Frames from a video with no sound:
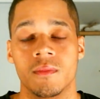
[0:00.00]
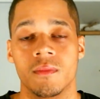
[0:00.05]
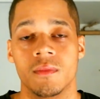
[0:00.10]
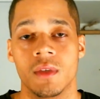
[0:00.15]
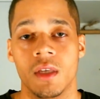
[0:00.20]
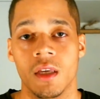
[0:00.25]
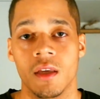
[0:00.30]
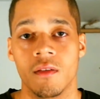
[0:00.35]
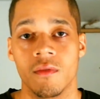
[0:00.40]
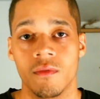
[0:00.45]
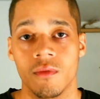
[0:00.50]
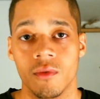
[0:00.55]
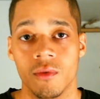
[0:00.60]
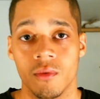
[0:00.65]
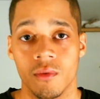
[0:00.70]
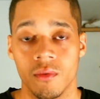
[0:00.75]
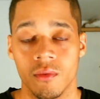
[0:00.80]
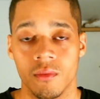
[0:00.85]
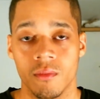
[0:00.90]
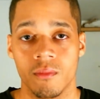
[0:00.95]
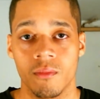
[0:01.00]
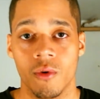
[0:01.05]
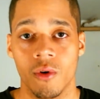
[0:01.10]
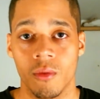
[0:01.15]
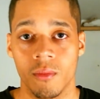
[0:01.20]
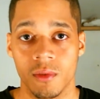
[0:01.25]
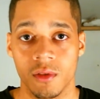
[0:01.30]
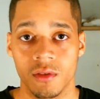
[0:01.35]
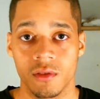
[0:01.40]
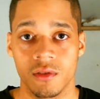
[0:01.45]
gave you
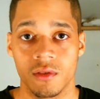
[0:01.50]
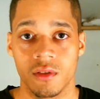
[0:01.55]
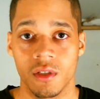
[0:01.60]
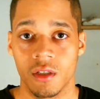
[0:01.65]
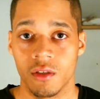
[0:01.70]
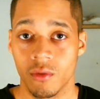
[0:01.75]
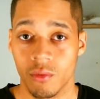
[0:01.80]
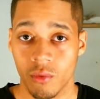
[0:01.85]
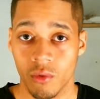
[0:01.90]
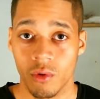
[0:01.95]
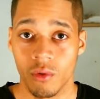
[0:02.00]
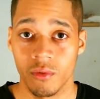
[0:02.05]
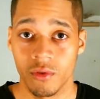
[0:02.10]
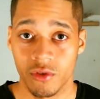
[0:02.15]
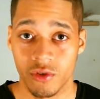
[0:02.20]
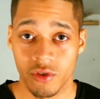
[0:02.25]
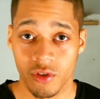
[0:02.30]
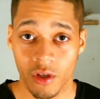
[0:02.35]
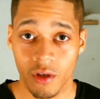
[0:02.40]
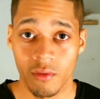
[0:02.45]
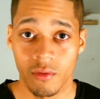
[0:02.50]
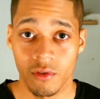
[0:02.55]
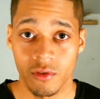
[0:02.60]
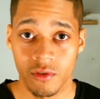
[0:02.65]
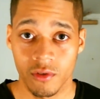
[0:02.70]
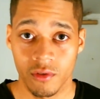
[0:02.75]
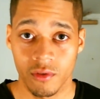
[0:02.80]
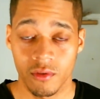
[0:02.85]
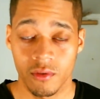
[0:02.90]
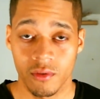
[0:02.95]
moments that you always cherish.
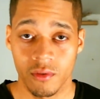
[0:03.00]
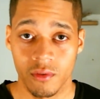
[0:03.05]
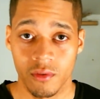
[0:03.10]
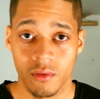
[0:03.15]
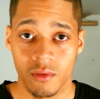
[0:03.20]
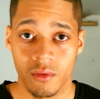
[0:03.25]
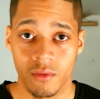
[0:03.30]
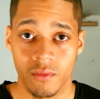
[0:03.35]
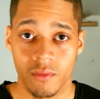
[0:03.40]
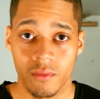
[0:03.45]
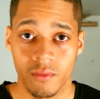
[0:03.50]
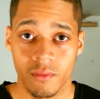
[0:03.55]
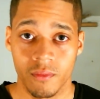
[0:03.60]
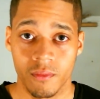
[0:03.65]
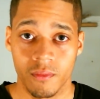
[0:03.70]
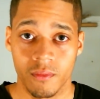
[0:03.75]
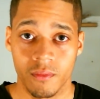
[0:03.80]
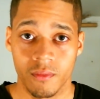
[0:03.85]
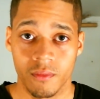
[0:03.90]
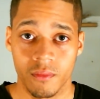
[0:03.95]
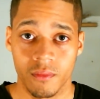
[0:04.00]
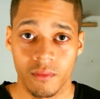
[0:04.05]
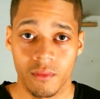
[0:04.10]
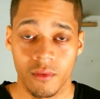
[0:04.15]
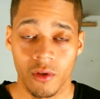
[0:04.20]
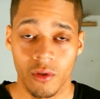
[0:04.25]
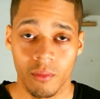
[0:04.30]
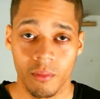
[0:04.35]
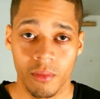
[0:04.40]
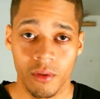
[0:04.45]

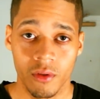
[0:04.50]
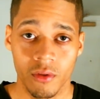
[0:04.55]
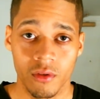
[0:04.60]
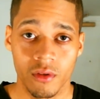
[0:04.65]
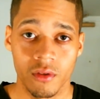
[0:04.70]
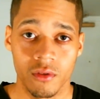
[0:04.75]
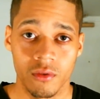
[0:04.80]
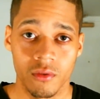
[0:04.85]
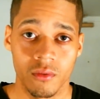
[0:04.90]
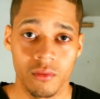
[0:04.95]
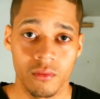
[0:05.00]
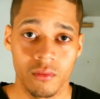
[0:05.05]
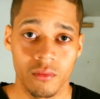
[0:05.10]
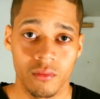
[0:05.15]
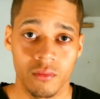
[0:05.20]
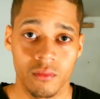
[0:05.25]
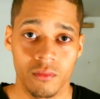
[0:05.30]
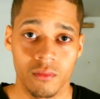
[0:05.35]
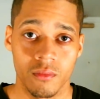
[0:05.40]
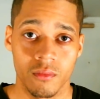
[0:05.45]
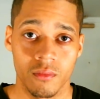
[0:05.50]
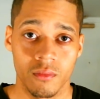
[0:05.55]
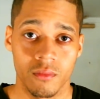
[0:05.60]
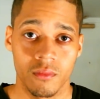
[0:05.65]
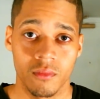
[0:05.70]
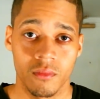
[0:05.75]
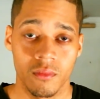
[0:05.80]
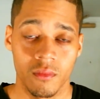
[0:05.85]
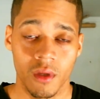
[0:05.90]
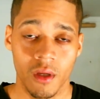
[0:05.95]
They're building you.
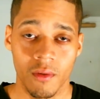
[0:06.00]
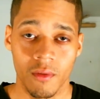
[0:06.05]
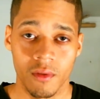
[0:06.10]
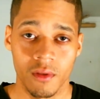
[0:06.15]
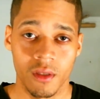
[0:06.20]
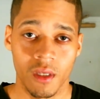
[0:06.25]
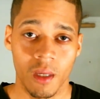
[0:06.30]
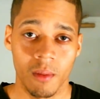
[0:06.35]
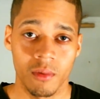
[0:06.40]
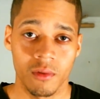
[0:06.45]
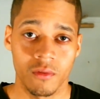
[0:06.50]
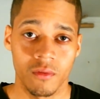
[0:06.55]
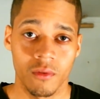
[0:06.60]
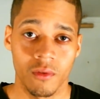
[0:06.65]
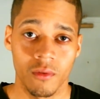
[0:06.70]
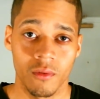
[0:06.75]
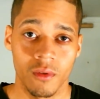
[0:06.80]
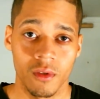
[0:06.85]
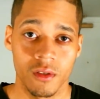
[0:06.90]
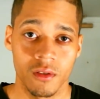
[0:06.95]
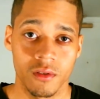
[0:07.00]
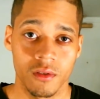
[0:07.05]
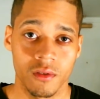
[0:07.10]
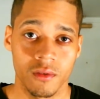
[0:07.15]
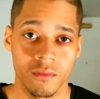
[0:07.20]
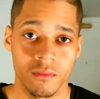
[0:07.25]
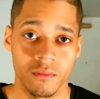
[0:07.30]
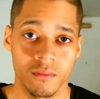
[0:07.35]
Everything happens for a reason.